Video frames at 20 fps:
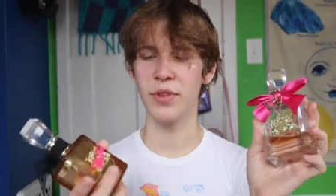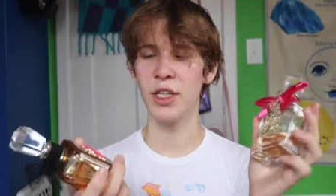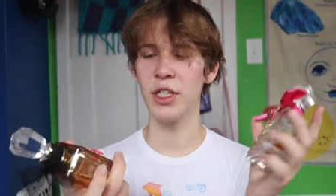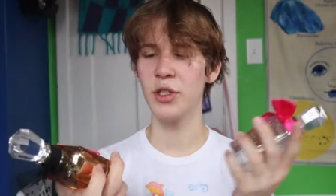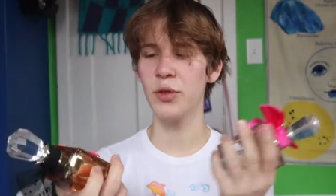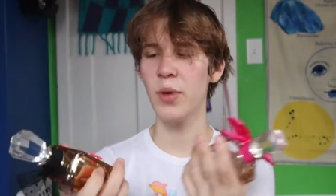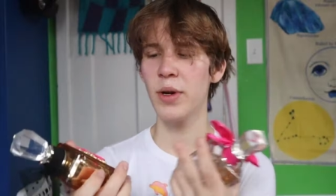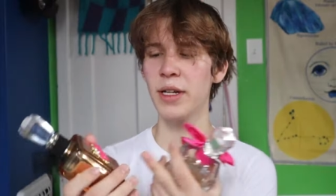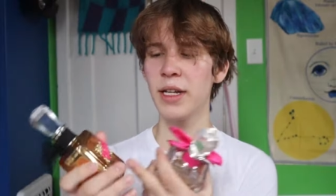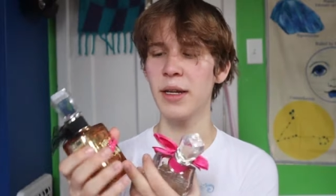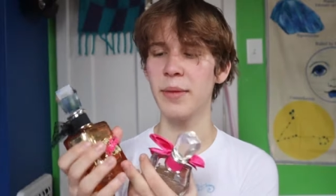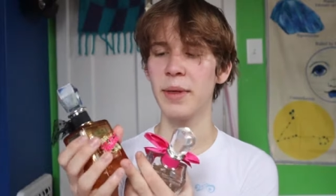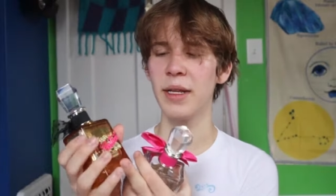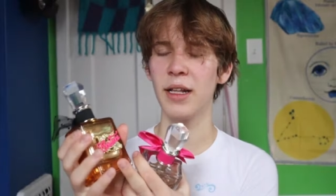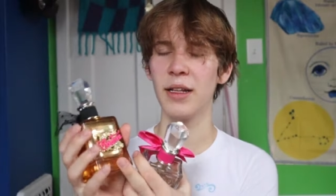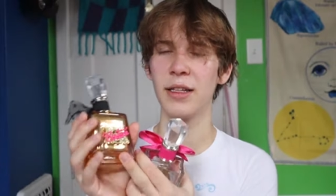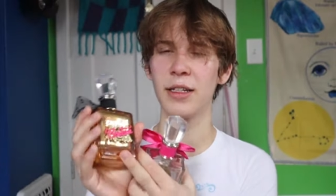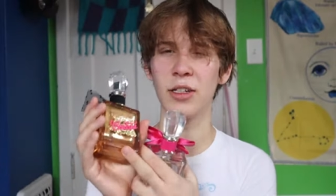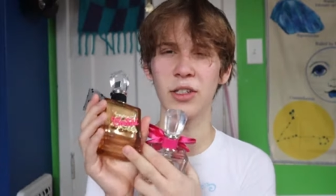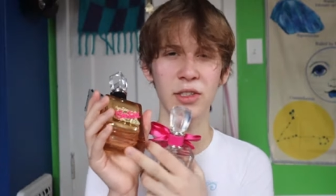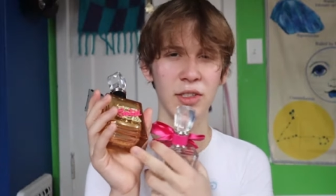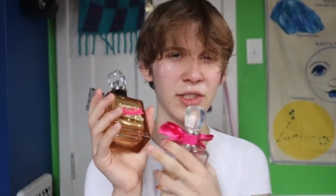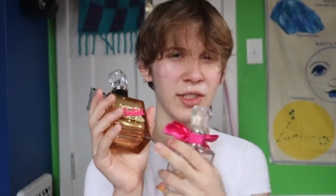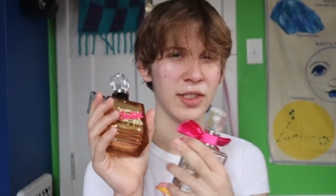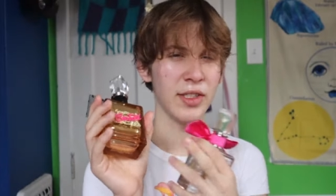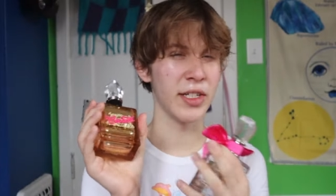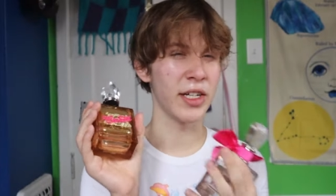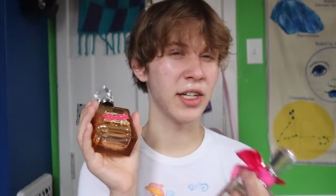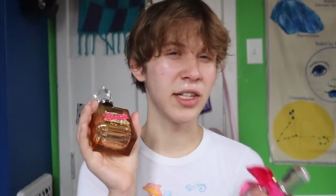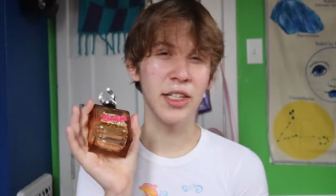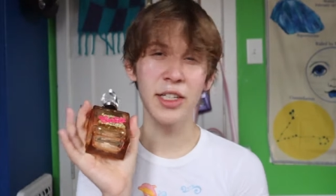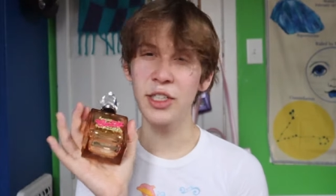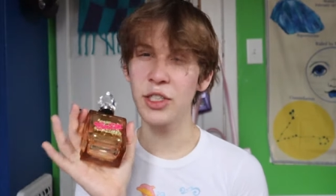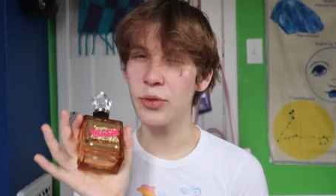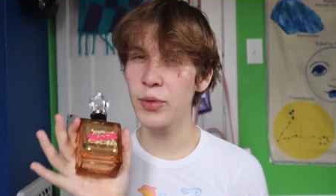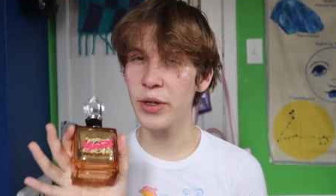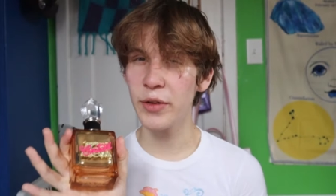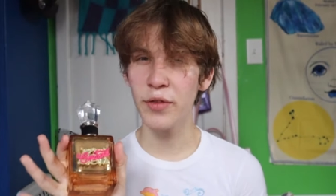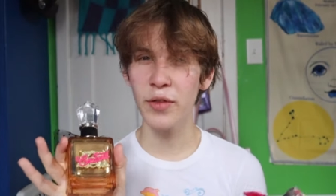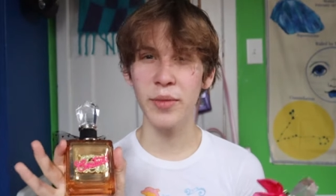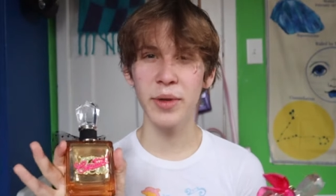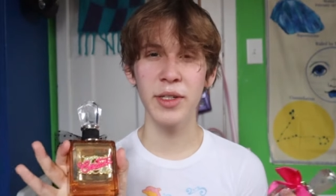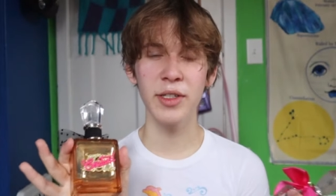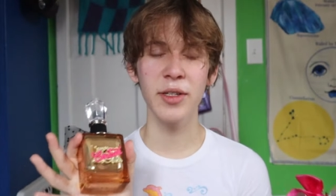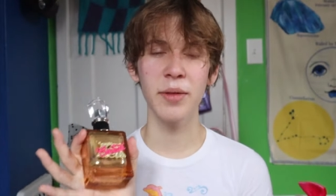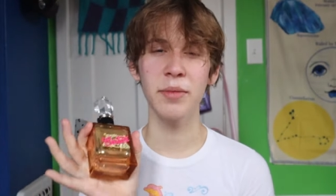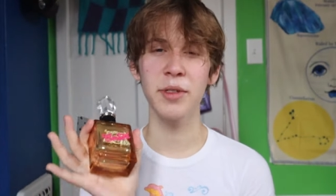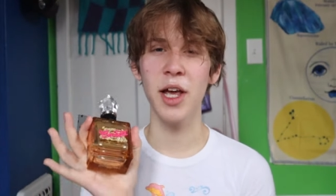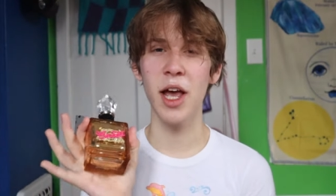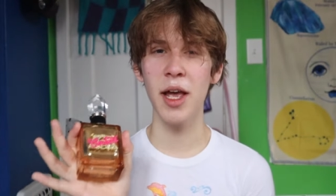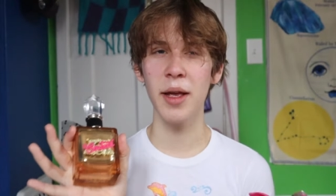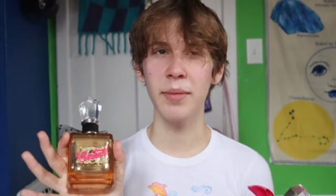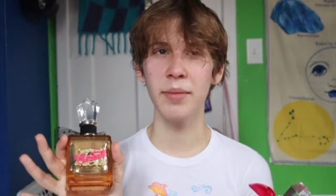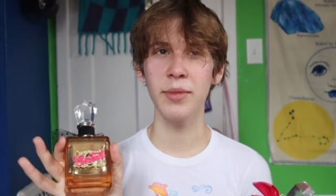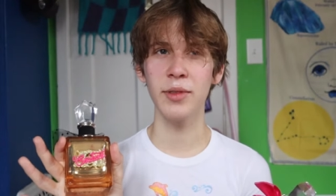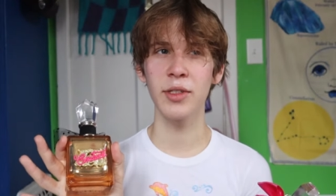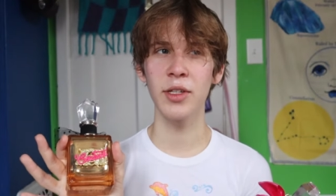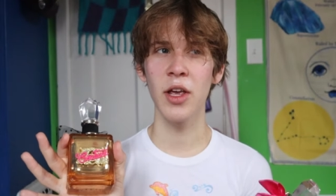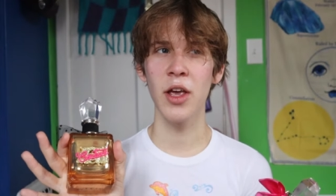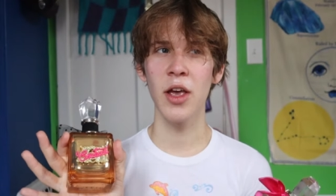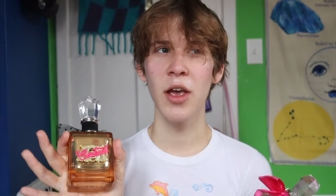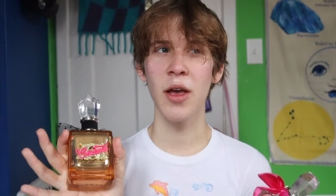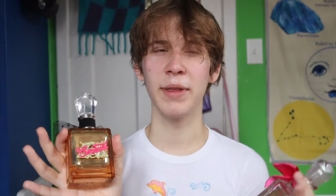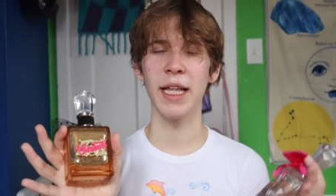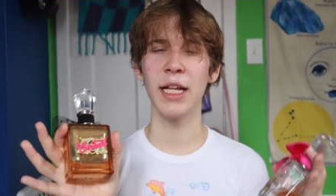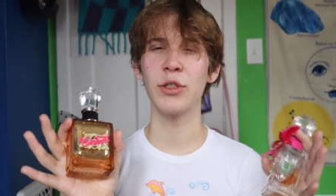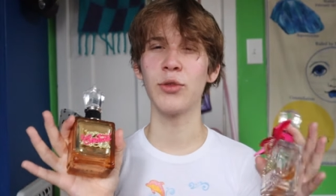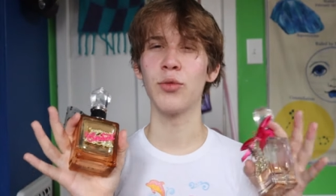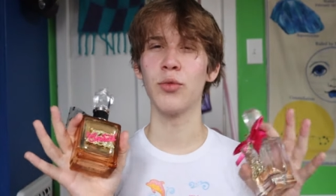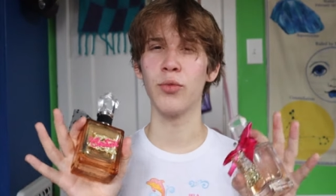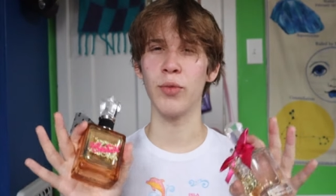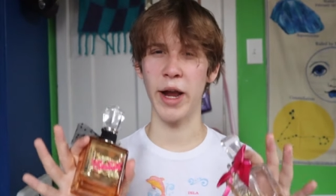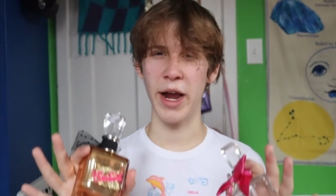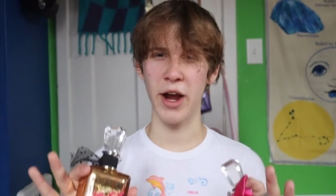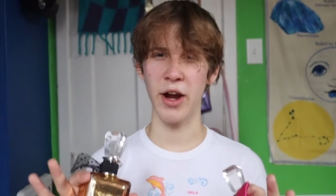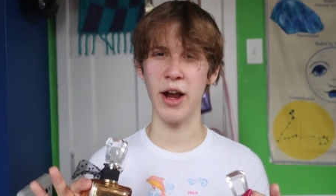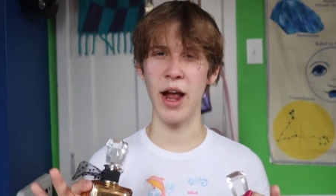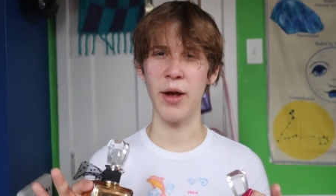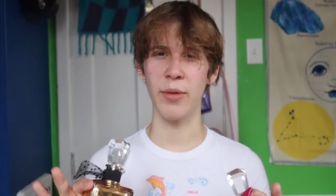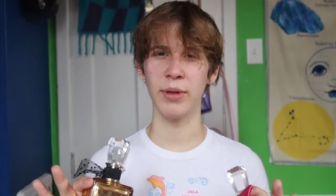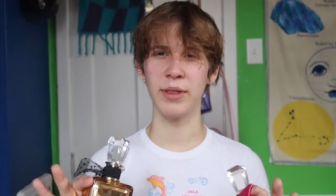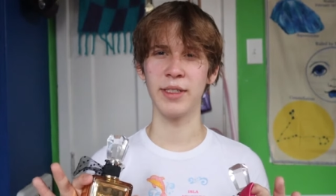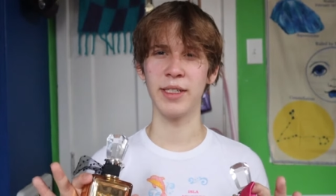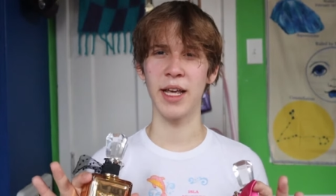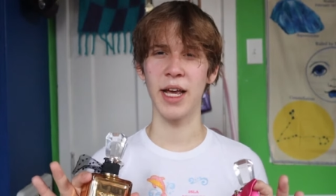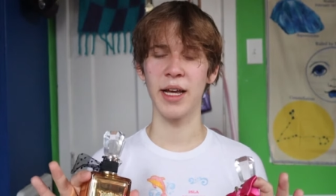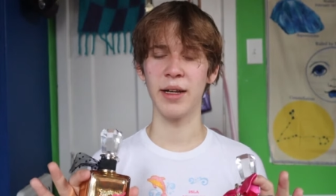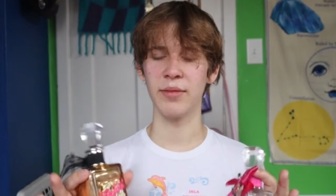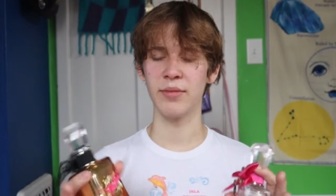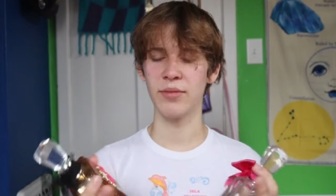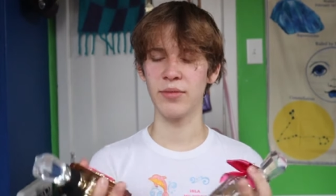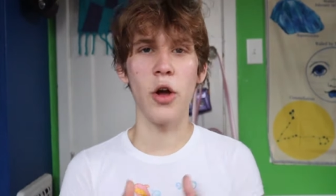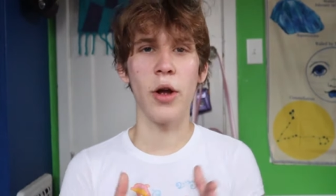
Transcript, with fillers: This one can be a little sickly sweet for me sometimes, but that's rare, I would say.